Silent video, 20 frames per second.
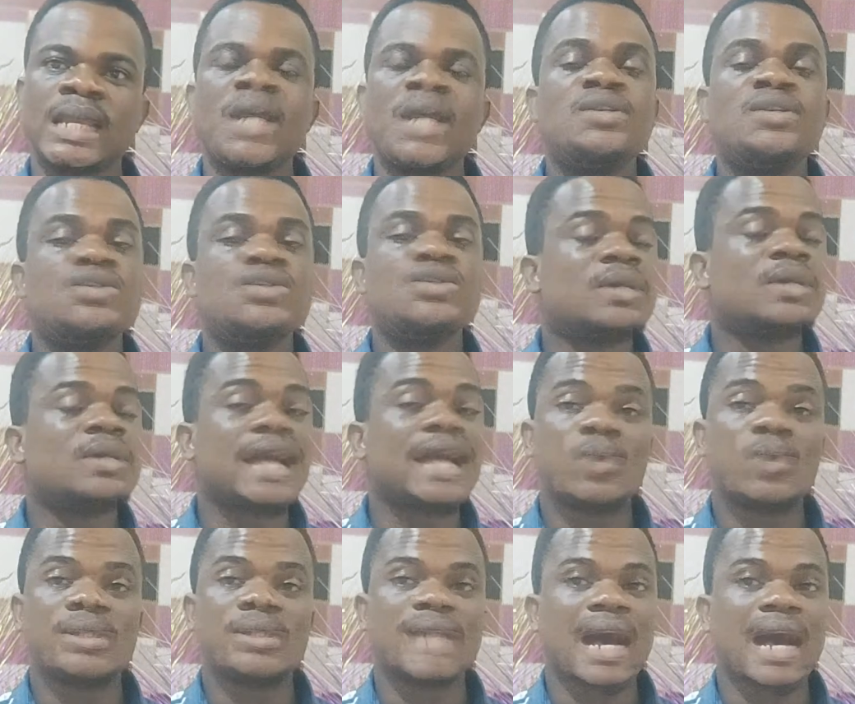So
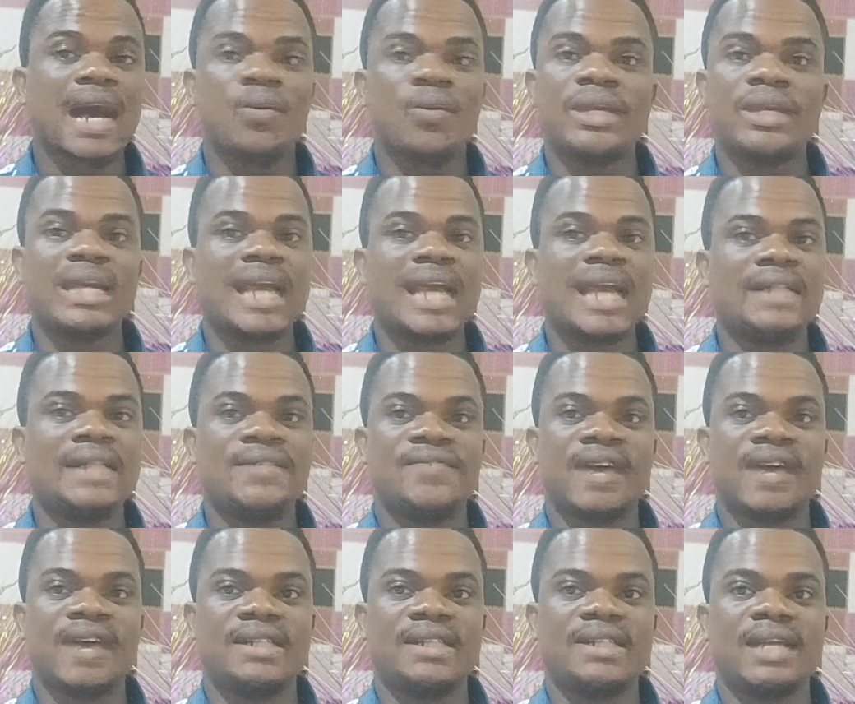that's what I would really
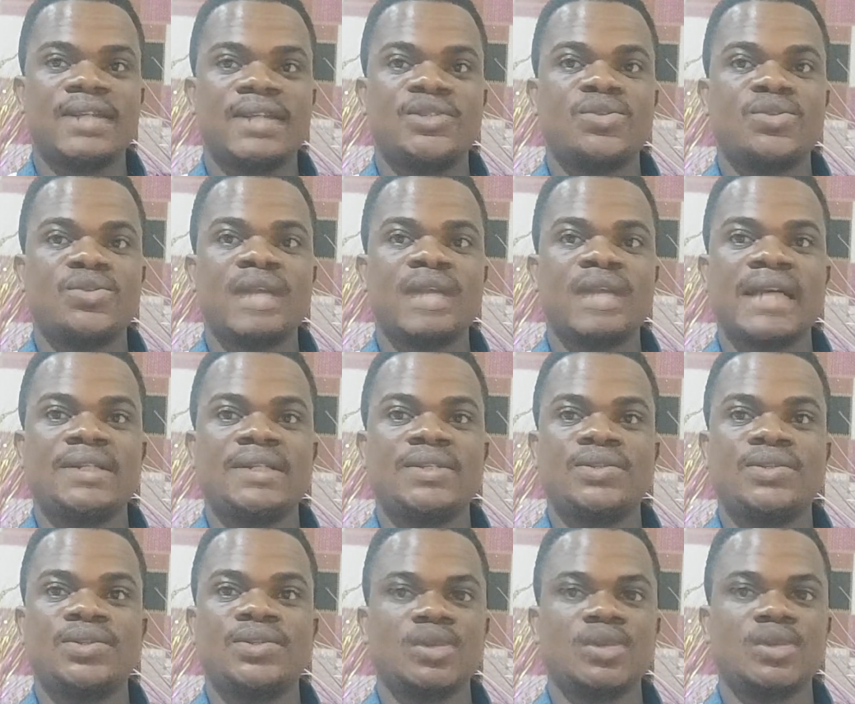advise that you guys
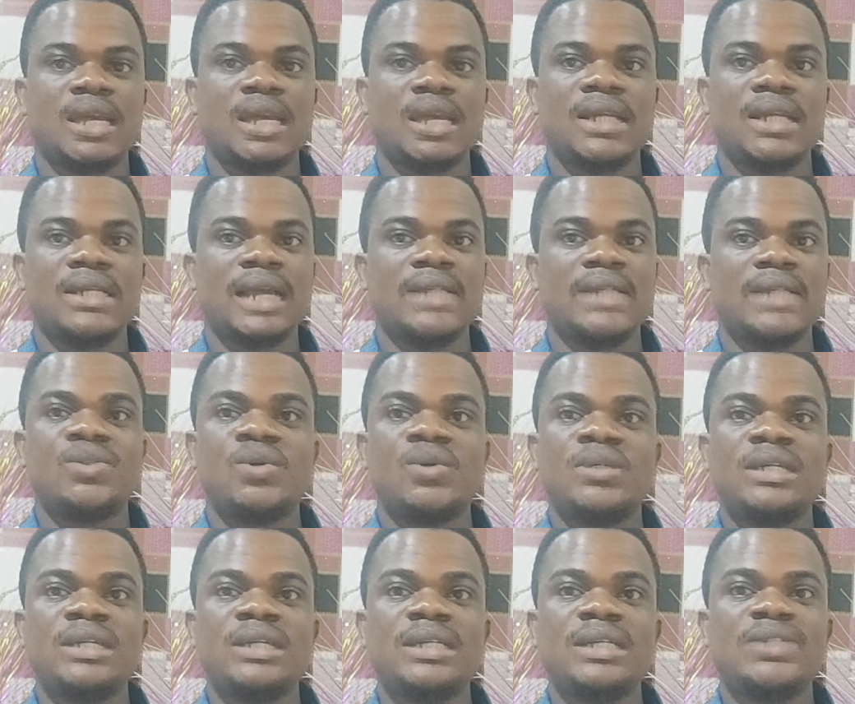do. There is no
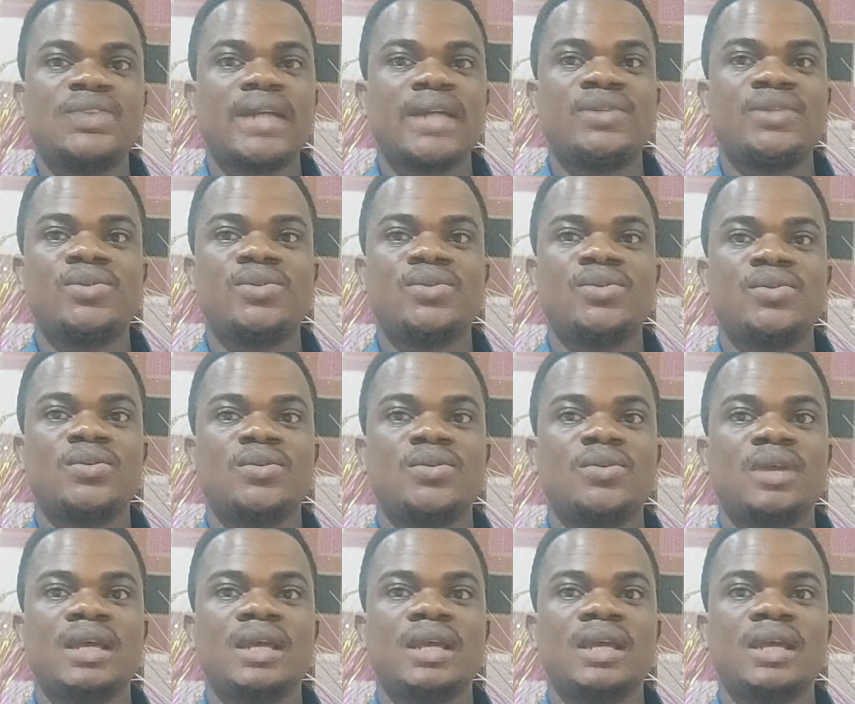need trying to